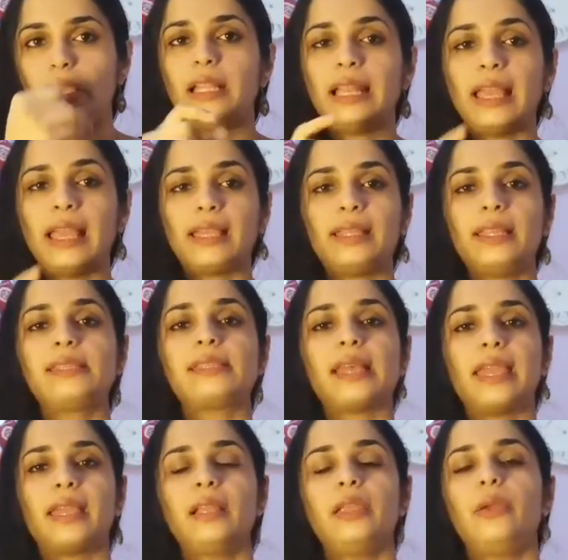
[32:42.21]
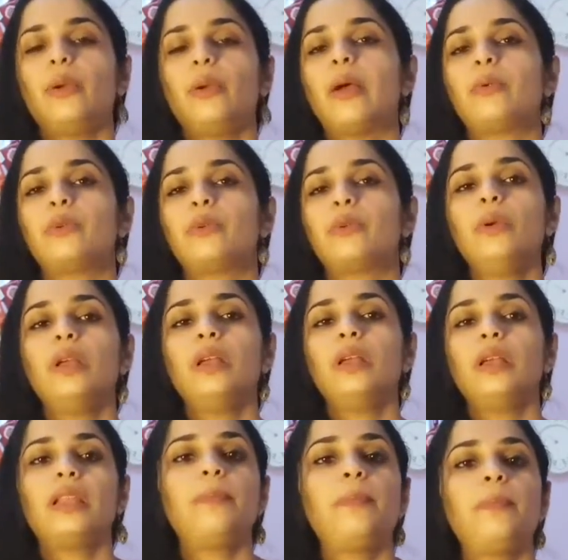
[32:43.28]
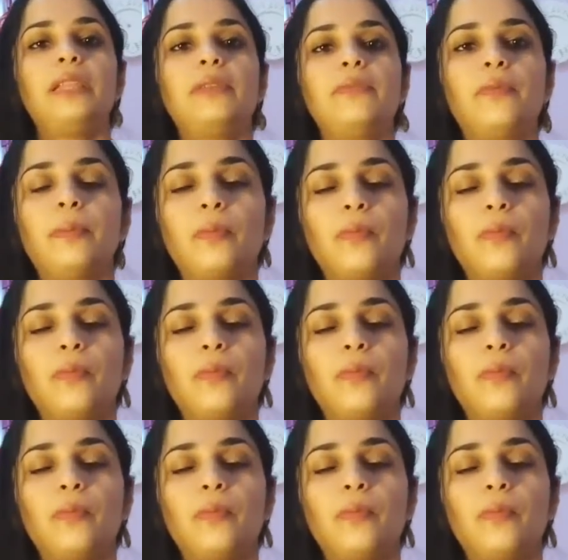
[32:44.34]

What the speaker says: Like this cycle, you have to repeat